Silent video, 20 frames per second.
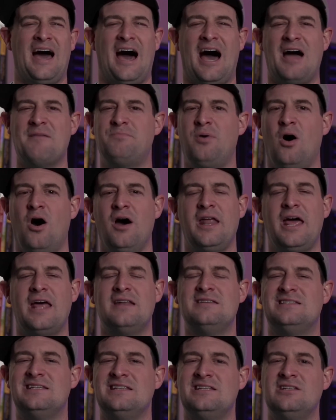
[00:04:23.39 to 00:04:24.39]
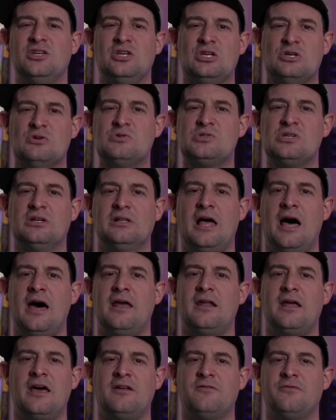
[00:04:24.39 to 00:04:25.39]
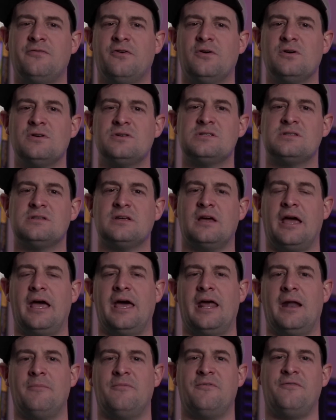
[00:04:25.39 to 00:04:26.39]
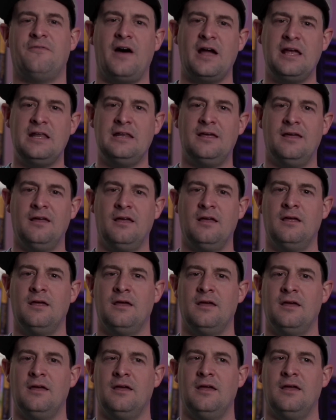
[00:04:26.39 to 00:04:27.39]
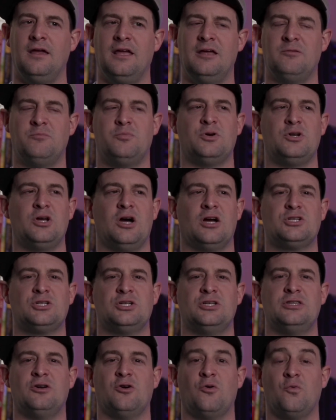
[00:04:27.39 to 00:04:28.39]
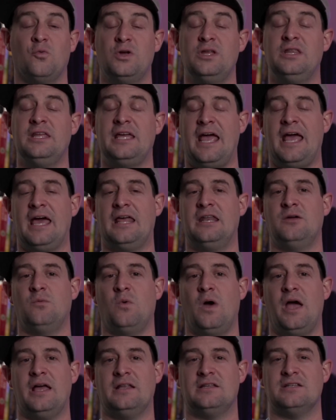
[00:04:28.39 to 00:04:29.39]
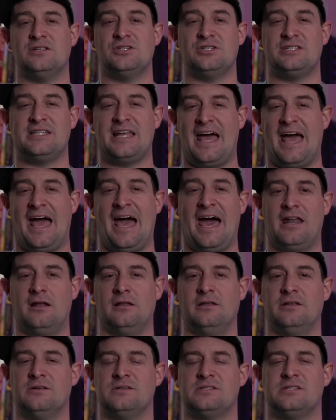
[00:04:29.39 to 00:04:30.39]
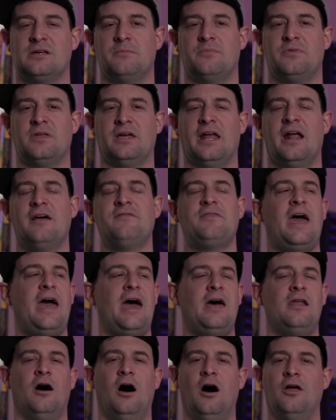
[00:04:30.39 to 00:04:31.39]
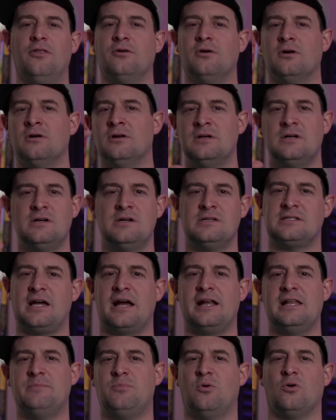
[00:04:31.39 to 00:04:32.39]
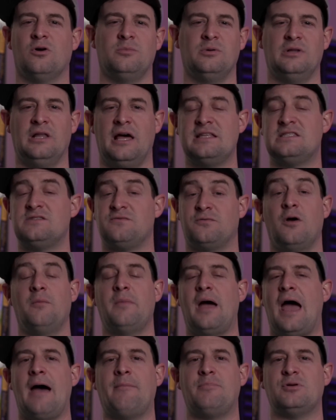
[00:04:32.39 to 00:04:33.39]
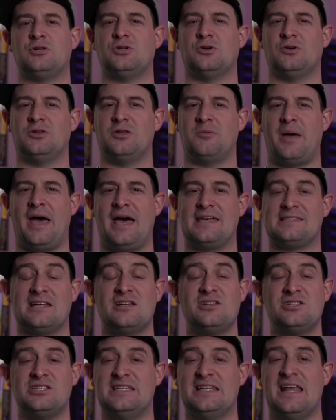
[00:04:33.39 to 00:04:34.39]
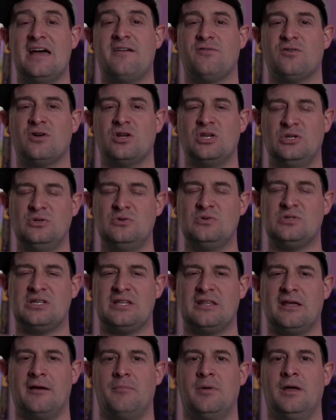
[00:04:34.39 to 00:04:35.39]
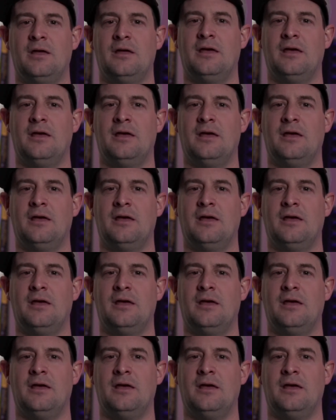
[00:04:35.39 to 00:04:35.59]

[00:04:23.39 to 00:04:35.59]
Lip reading: I bought and didn't use a lot at first. And I'm finding in production, they're a really handy way to just add a little something. And I've had other tiny portable lights from Aputure in the past, and I just never used them.